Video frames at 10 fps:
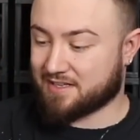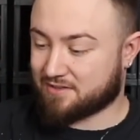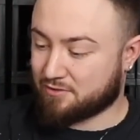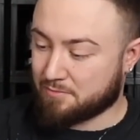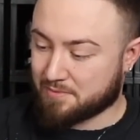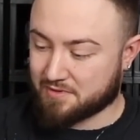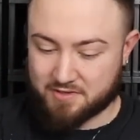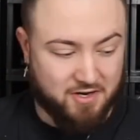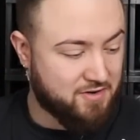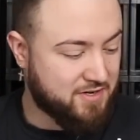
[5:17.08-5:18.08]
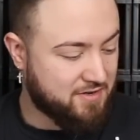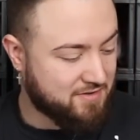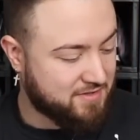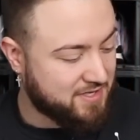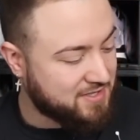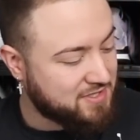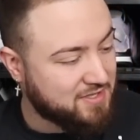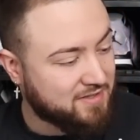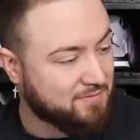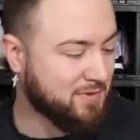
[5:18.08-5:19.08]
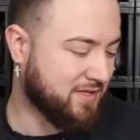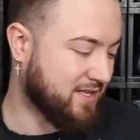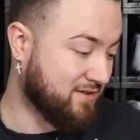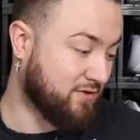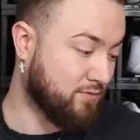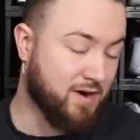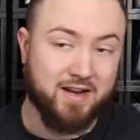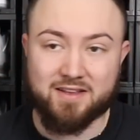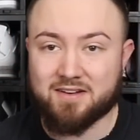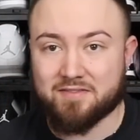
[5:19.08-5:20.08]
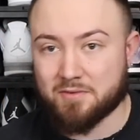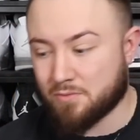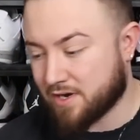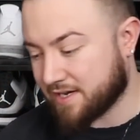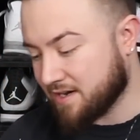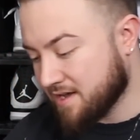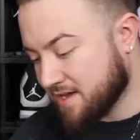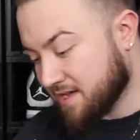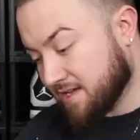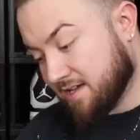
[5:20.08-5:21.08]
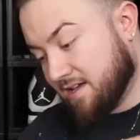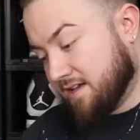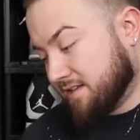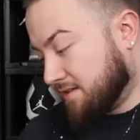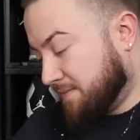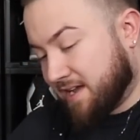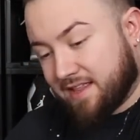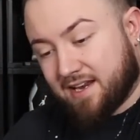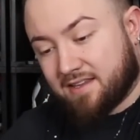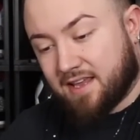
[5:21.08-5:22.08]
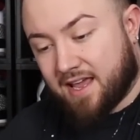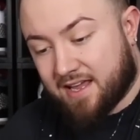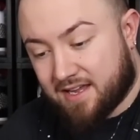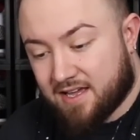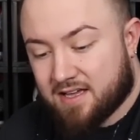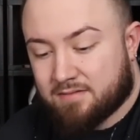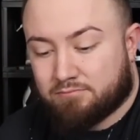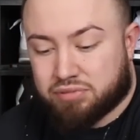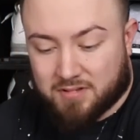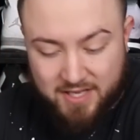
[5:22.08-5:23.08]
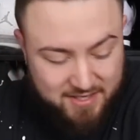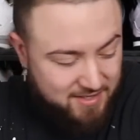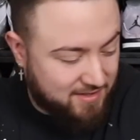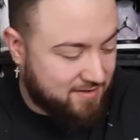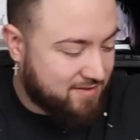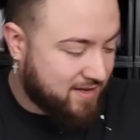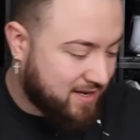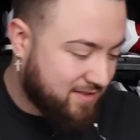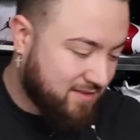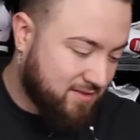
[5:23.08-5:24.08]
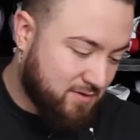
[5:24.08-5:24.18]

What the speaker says: like super dirty or dingy. And really, that's gray. That's not even white. So man, that is a blessing. Thank the